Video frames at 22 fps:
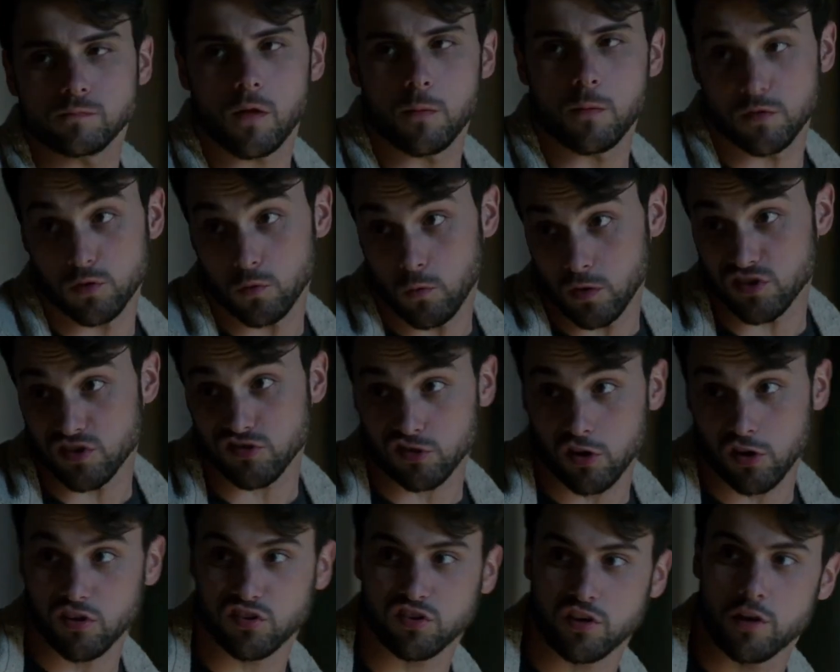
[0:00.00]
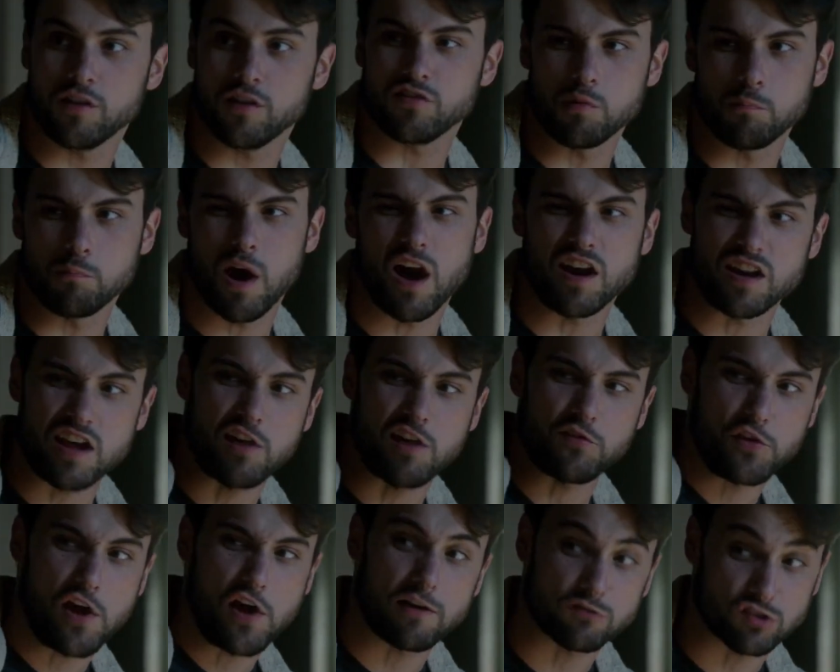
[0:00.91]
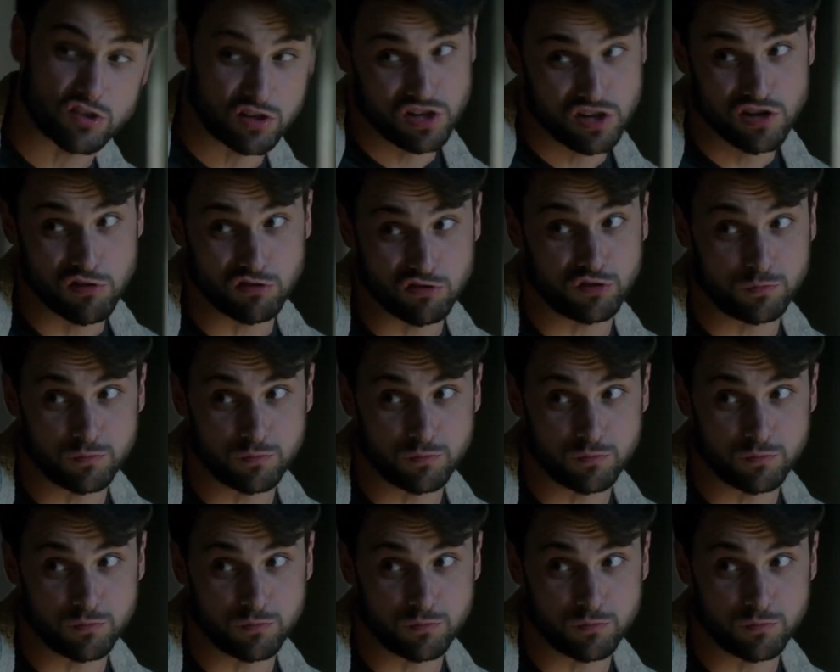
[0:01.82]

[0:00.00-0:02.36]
I mean, the one that saw us carrying the body out of the house, he knows